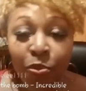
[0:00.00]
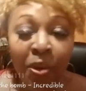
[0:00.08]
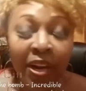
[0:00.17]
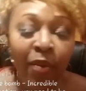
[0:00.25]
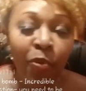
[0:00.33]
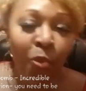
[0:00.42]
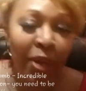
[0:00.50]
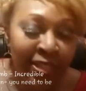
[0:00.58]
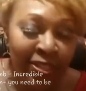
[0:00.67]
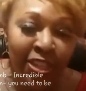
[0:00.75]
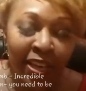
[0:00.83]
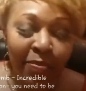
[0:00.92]
And even
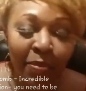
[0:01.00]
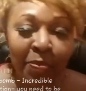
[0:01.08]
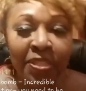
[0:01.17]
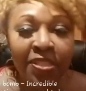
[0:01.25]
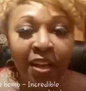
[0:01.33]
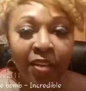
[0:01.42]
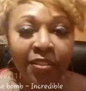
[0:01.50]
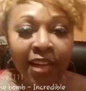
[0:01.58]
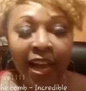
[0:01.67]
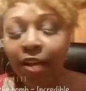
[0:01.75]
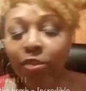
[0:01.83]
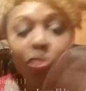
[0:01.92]
when I went to get my
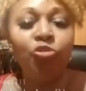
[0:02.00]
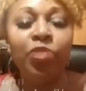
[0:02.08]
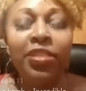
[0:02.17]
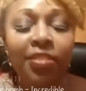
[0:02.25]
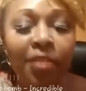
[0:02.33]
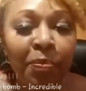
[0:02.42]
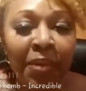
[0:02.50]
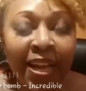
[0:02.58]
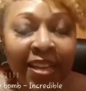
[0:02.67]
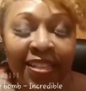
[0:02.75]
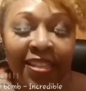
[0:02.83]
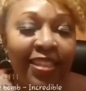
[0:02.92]
massage, I was
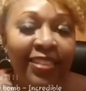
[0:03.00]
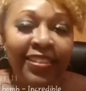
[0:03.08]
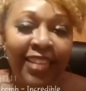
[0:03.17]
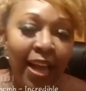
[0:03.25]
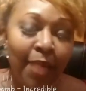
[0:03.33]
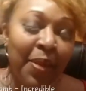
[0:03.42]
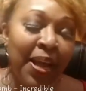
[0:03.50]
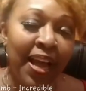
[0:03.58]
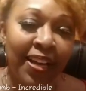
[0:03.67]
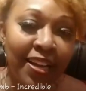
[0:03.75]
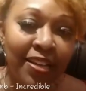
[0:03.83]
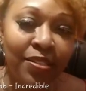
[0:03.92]
dressed up nice. I
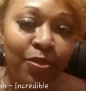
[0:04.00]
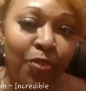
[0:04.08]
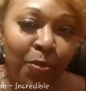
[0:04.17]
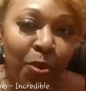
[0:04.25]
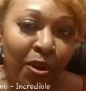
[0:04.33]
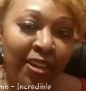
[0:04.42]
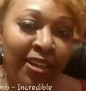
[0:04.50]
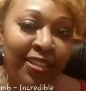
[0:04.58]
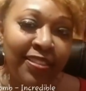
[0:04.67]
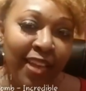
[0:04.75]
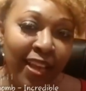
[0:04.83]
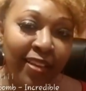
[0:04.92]
said, damn, I act like as if
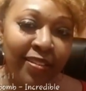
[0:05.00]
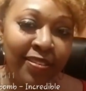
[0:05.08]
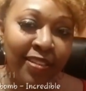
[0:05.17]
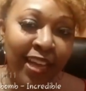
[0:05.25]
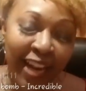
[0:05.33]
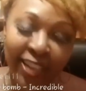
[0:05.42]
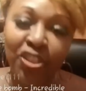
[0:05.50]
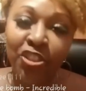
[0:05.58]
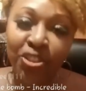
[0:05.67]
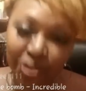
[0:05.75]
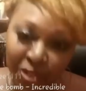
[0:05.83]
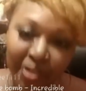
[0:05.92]
I'm going on a
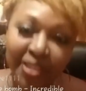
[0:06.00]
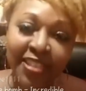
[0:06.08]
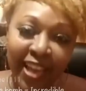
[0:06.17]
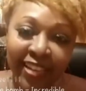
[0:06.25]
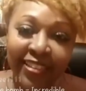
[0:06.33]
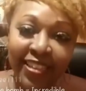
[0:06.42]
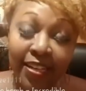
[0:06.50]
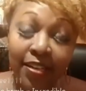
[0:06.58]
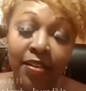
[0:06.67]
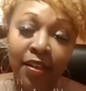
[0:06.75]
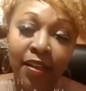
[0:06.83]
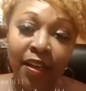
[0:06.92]
date. And I sure
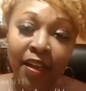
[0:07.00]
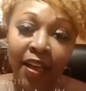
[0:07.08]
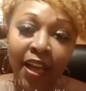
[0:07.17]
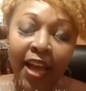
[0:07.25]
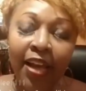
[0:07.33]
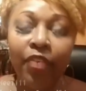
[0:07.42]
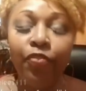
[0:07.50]
as heck did.